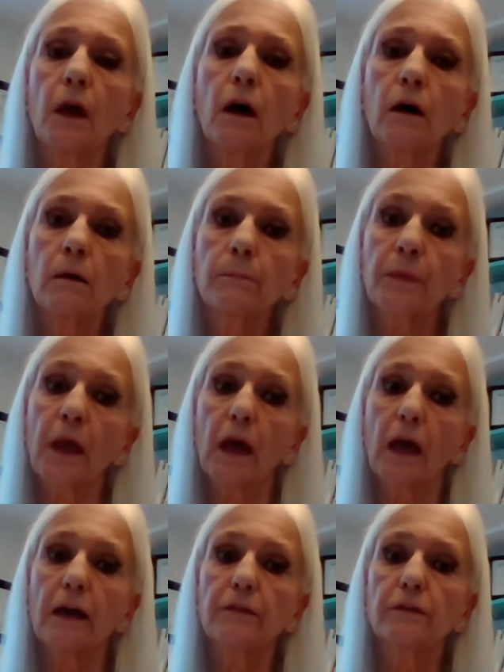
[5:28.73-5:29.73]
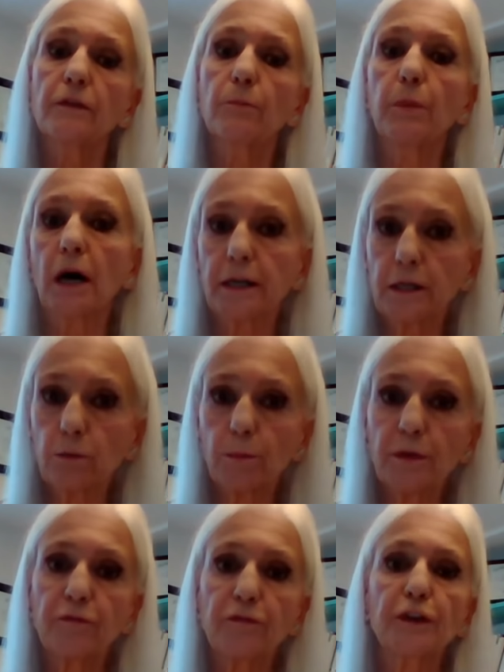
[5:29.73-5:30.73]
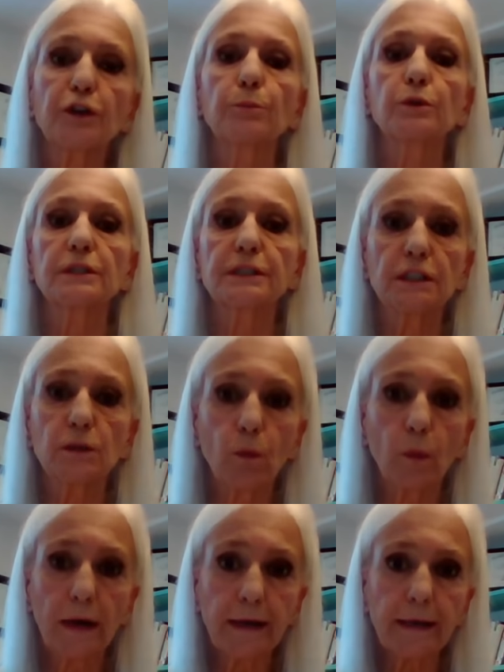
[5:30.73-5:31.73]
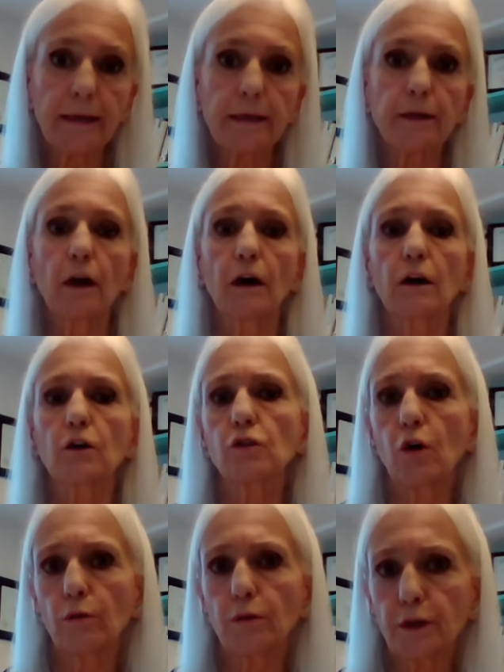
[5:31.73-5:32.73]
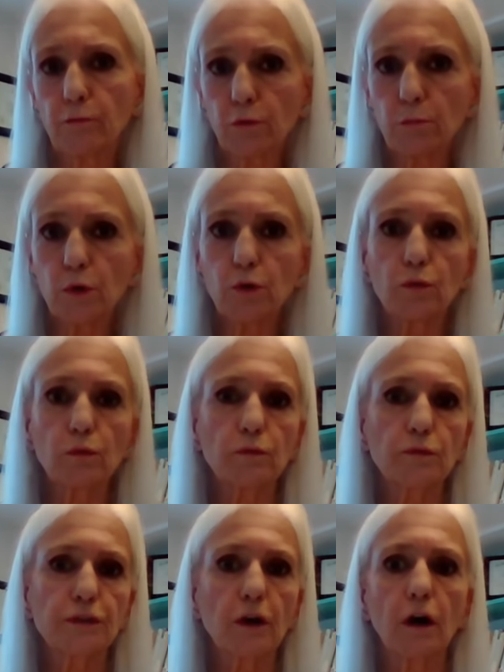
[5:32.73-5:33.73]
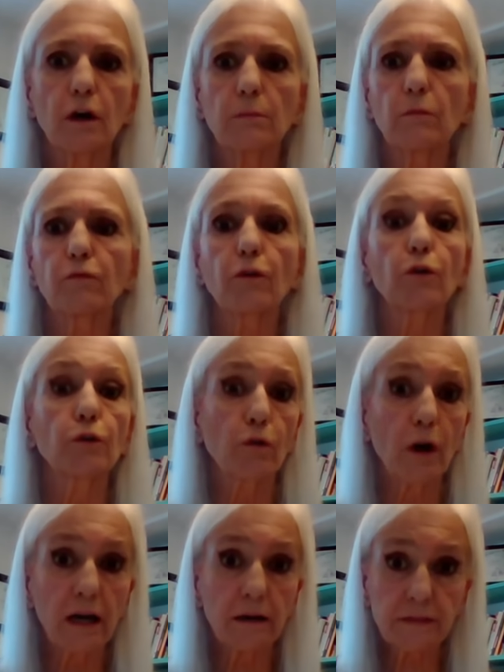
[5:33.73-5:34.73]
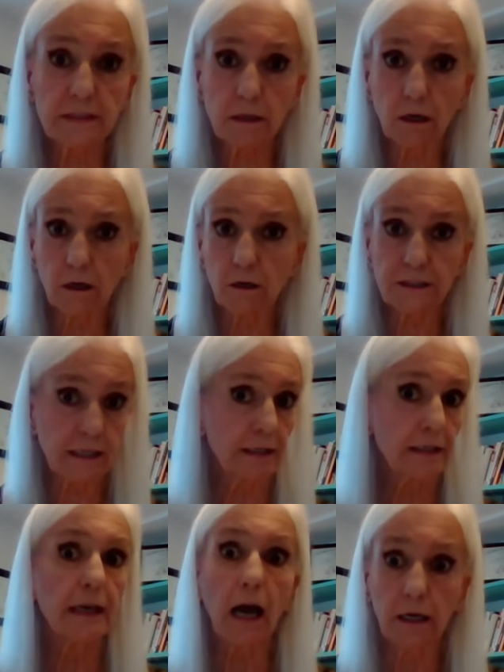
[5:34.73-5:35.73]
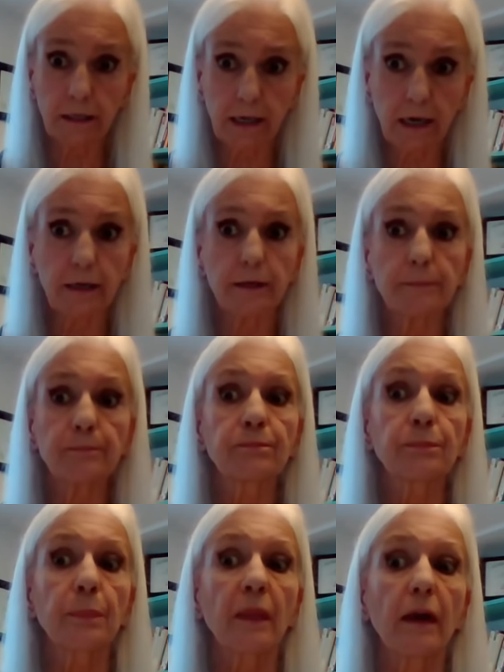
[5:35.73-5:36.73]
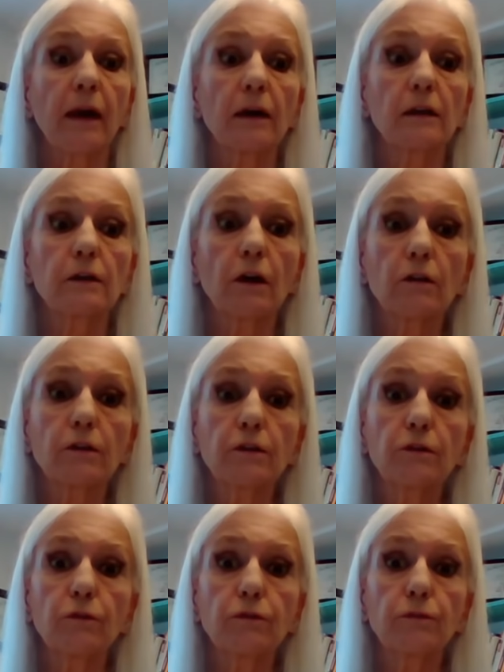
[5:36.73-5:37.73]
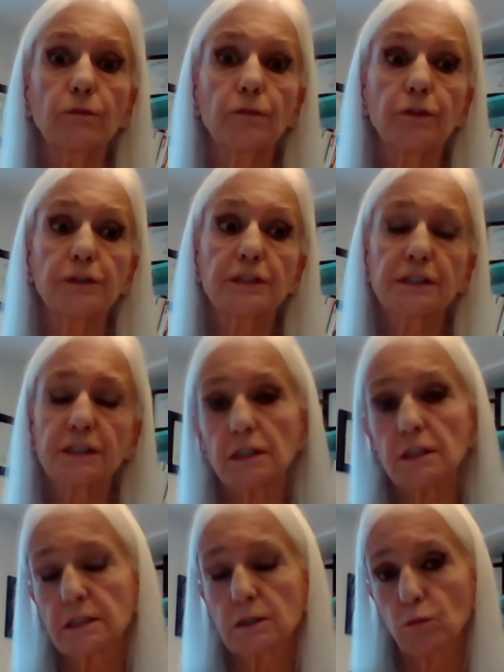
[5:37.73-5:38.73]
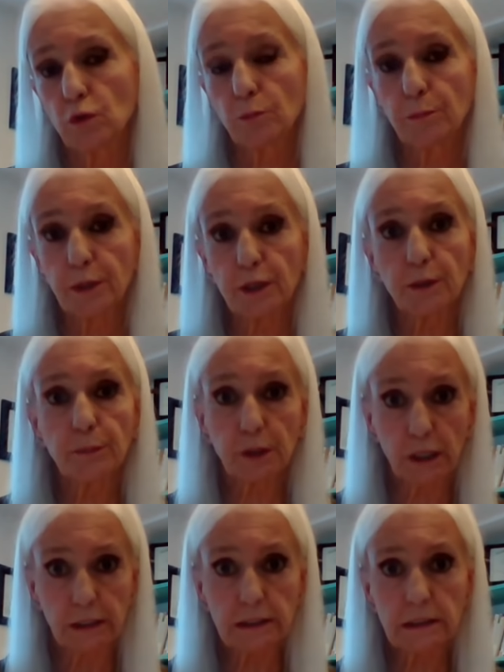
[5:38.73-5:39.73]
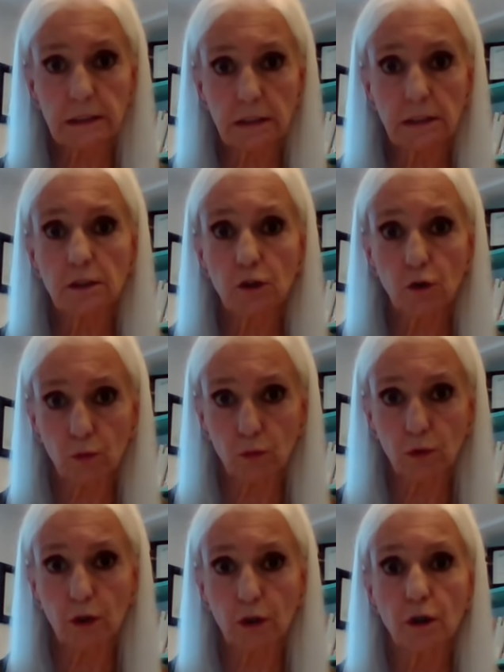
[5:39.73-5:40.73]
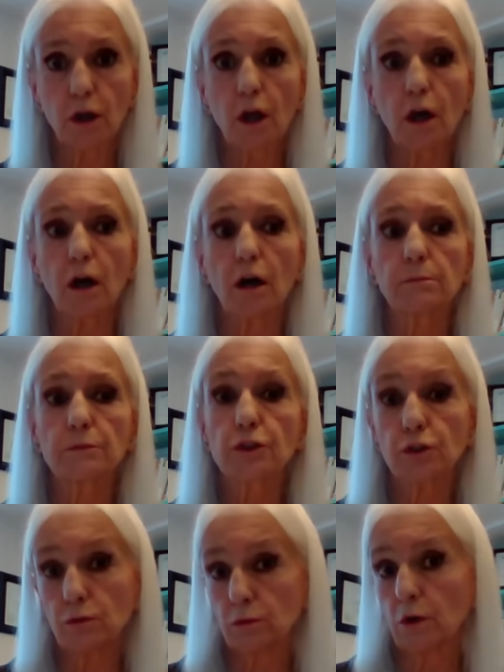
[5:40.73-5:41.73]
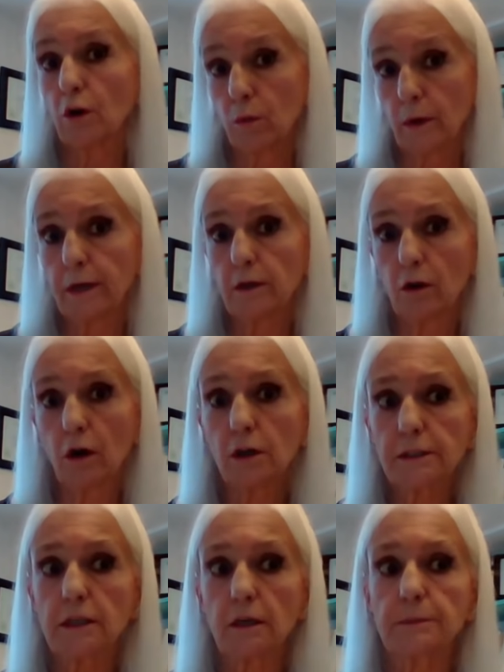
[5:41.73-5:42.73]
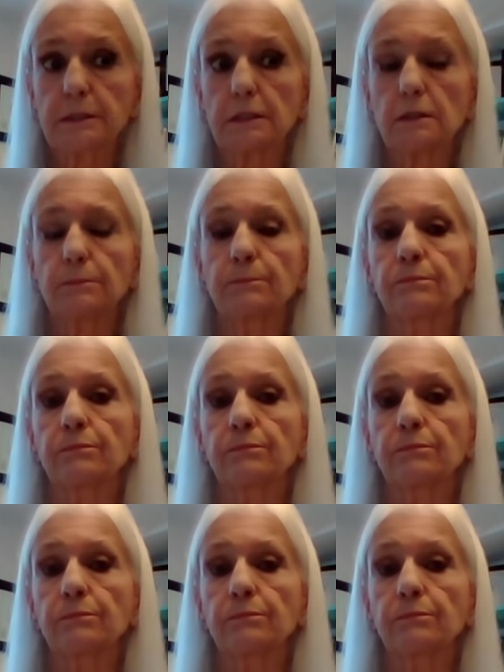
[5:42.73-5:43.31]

And then the body will be fingerprinted, weighed, clothing removed, photographs are taken again, and the deceased will be placed in the cooler to await autopsy.